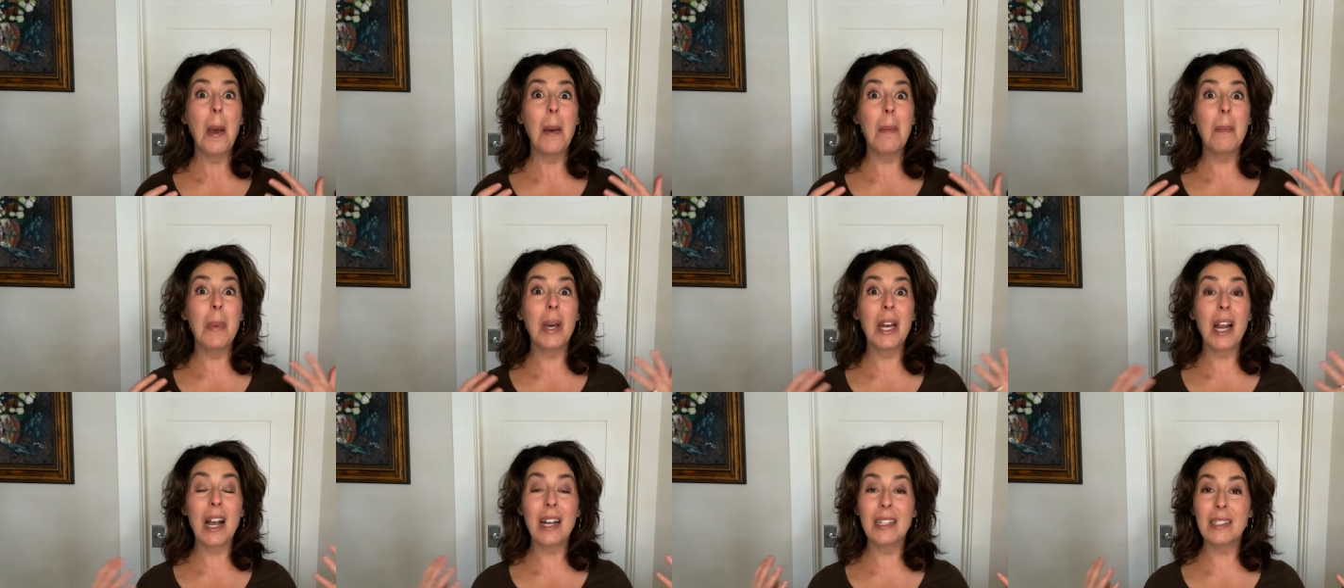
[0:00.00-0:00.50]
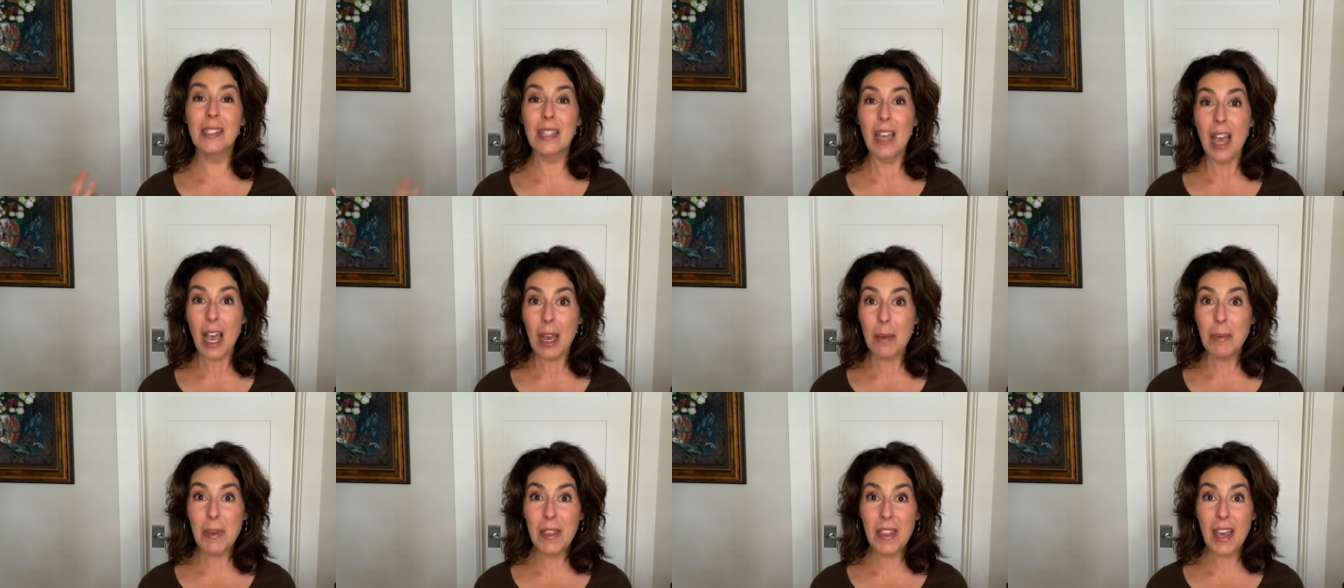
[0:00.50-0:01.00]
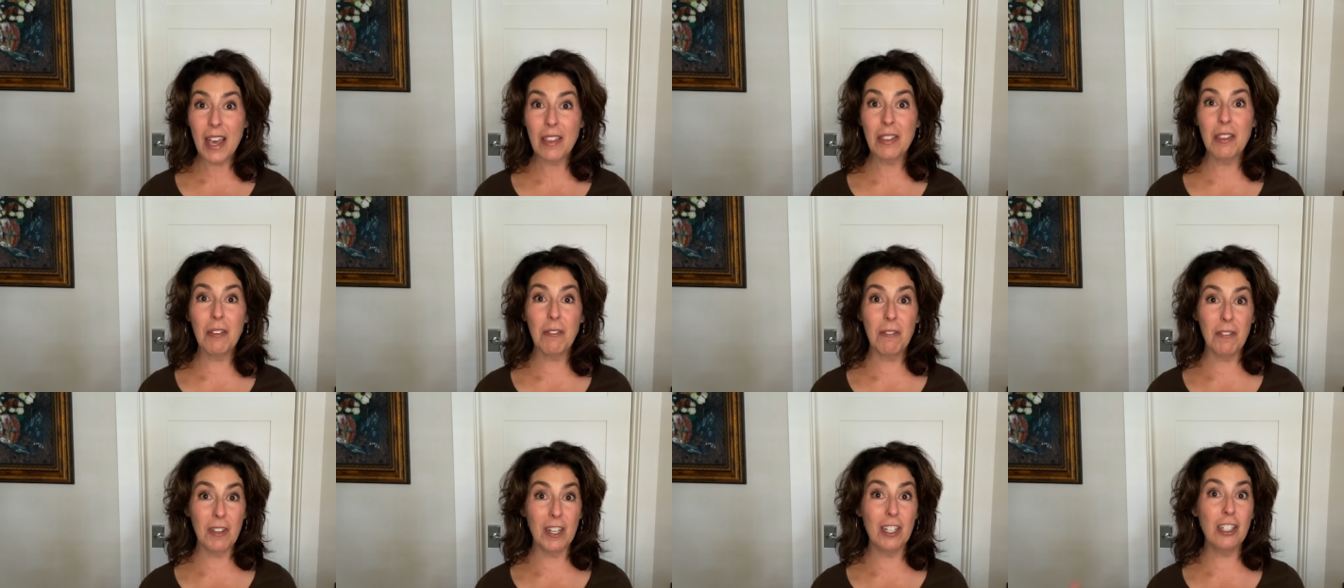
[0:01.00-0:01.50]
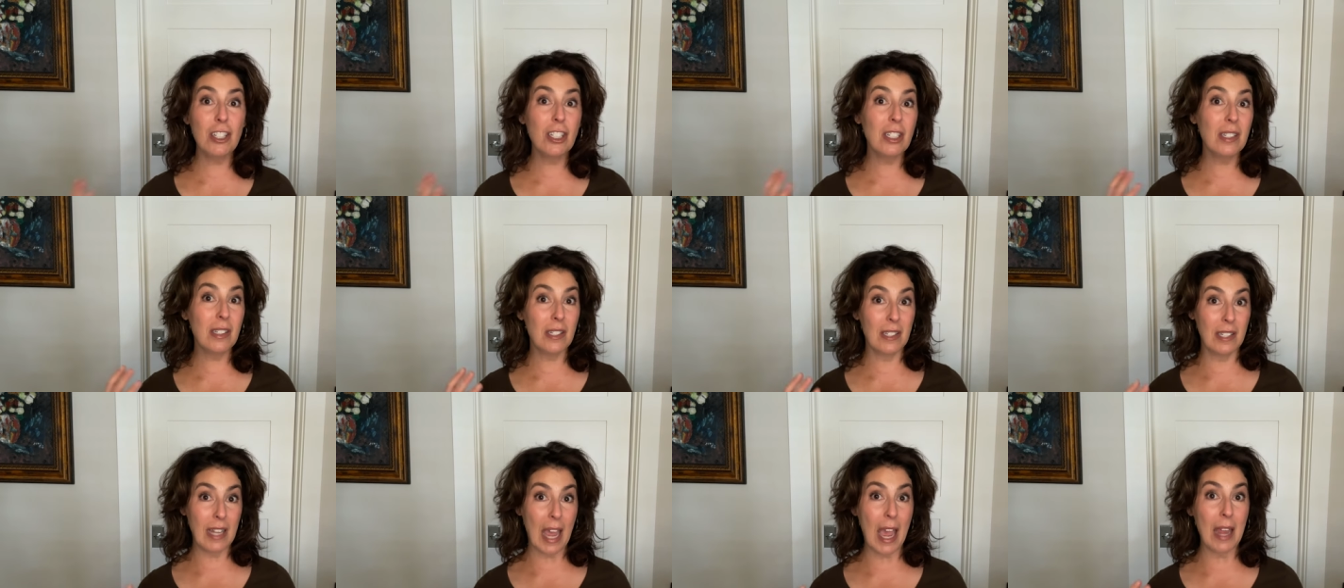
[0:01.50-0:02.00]
But on top of that, the finish
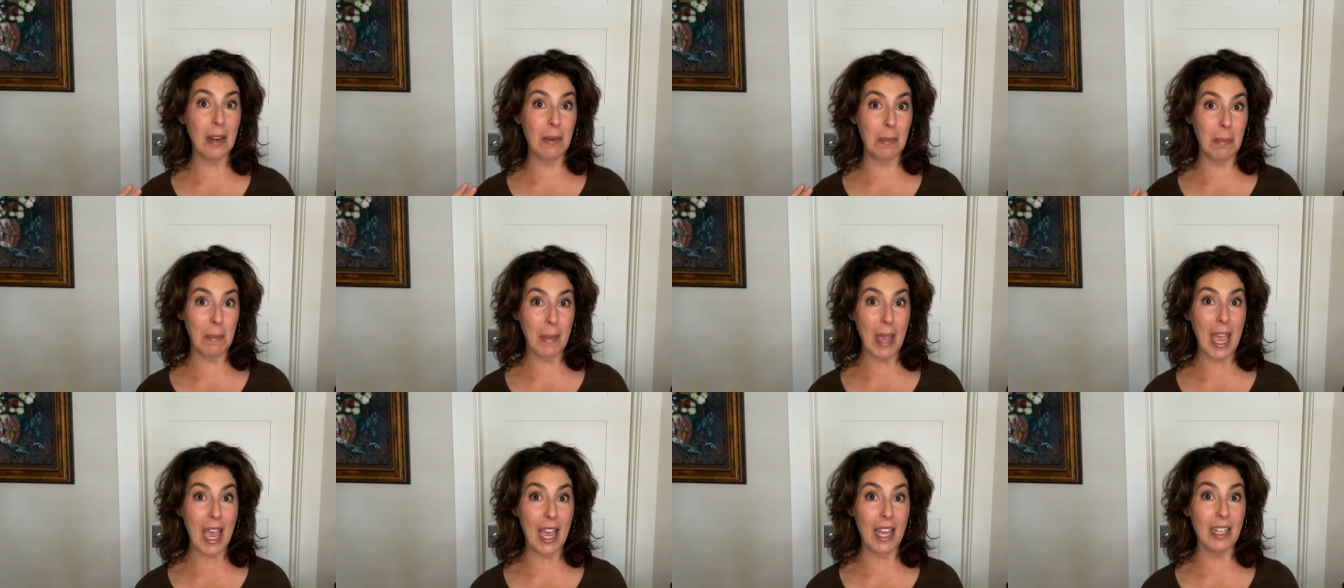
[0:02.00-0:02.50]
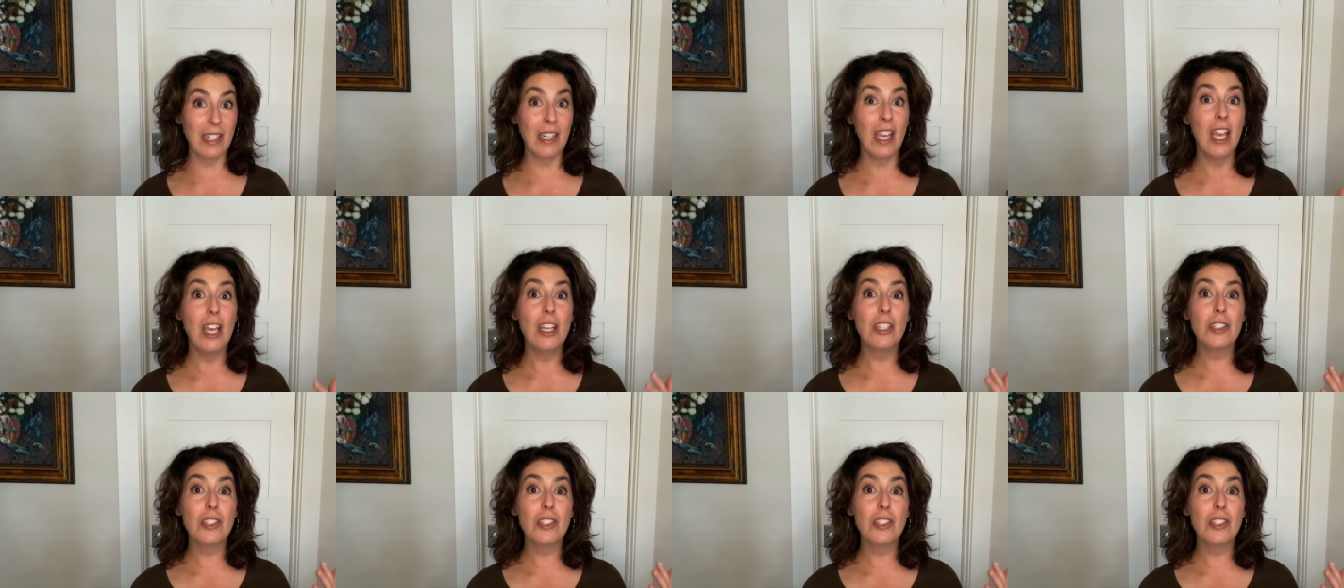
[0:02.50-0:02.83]
is satin matte.